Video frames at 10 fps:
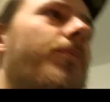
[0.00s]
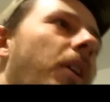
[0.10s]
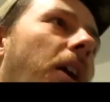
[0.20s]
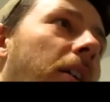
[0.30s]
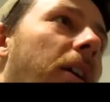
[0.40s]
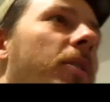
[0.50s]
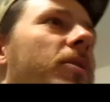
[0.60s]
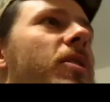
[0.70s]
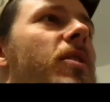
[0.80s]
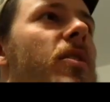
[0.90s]
are around
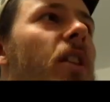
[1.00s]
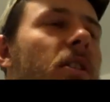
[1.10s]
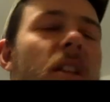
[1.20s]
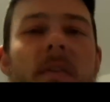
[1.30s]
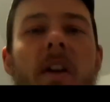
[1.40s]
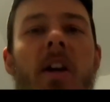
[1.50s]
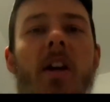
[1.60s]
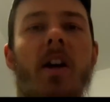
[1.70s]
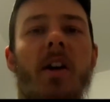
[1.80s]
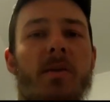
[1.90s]
six, seven hundred
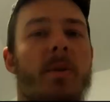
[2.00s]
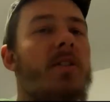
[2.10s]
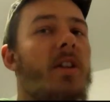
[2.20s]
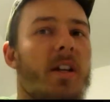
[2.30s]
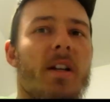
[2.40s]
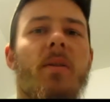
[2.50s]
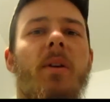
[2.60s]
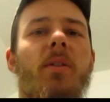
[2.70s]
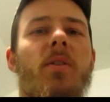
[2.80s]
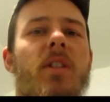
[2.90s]
dollars when you start getting into one
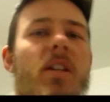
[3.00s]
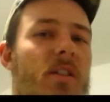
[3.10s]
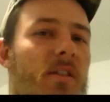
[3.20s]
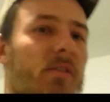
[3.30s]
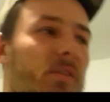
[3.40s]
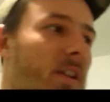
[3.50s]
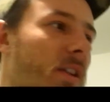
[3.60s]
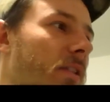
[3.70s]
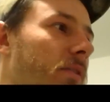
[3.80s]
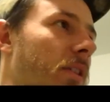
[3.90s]
of those kits. They're
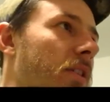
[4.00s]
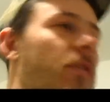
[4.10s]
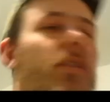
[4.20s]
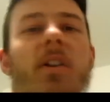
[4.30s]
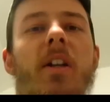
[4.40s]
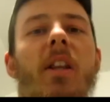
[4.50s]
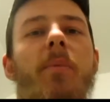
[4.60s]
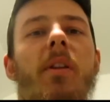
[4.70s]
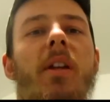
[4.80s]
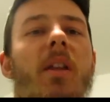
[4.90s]
really, really difficult kit to
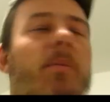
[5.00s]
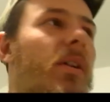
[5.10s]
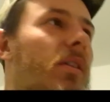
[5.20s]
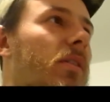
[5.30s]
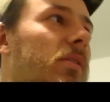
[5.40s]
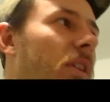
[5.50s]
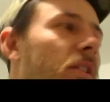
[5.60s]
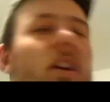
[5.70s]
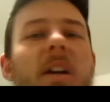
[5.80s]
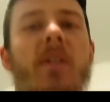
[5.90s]
put together, but the
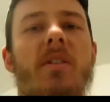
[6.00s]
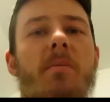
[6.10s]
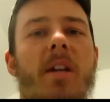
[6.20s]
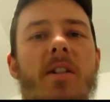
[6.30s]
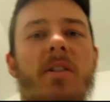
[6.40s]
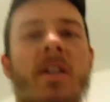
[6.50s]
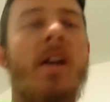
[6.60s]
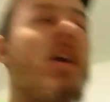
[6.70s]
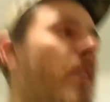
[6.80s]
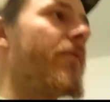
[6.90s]
turnout is amazing.
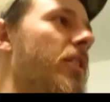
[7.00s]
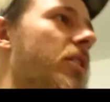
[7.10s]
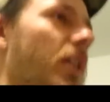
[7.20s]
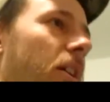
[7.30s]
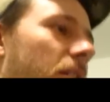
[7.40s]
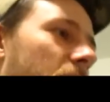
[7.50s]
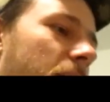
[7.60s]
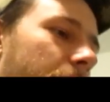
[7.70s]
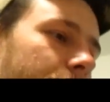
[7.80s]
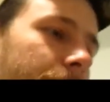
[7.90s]
He's got uh,
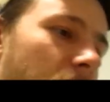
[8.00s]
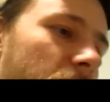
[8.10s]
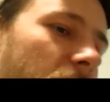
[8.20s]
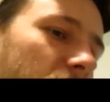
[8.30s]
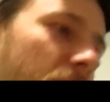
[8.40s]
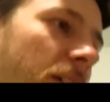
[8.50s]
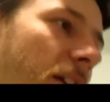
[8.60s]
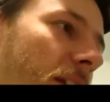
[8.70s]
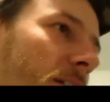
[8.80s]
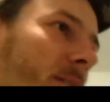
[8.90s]
I was looking today
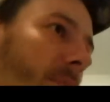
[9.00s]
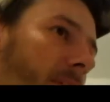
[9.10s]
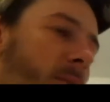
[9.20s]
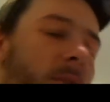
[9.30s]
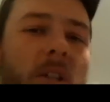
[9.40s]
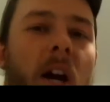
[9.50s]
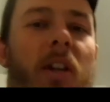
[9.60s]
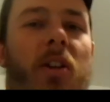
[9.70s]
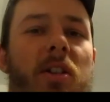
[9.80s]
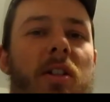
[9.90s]
at uh, I believe it's a John
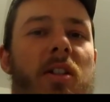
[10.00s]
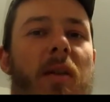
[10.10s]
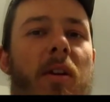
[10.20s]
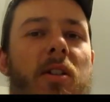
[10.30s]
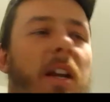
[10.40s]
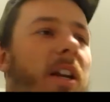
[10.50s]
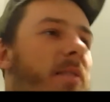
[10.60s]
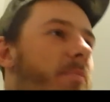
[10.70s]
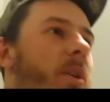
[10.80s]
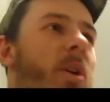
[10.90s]
Guston steam engine, and it's
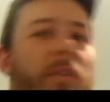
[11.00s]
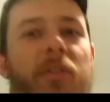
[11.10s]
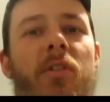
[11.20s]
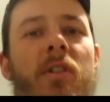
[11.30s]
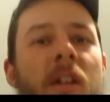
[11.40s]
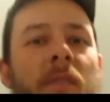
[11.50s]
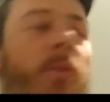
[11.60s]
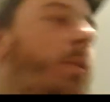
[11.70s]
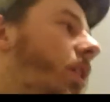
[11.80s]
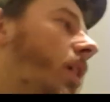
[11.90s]
beautiful.
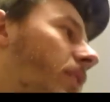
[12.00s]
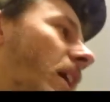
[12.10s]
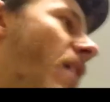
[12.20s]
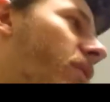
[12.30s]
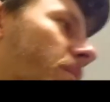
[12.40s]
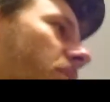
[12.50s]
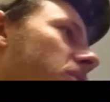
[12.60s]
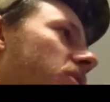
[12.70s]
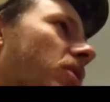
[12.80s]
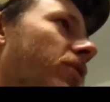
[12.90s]
Would love to have one on my
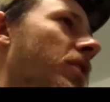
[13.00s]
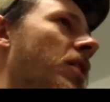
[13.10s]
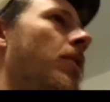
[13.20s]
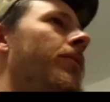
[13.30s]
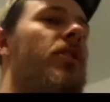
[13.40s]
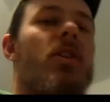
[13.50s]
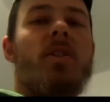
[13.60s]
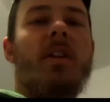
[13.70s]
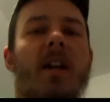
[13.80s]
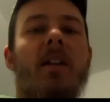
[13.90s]
shelf. He's
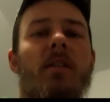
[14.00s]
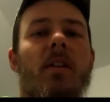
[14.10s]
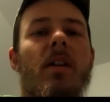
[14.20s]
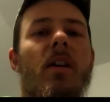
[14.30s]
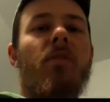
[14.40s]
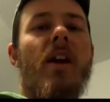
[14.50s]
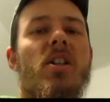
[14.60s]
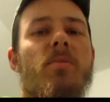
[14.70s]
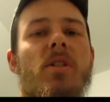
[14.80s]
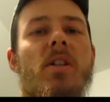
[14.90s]
also got uh,
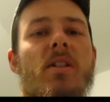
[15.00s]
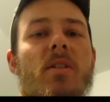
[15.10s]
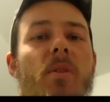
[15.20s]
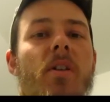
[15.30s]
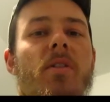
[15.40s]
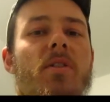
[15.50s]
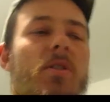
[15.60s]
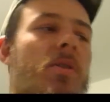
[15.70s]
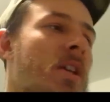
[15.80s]
thrash machines as well, so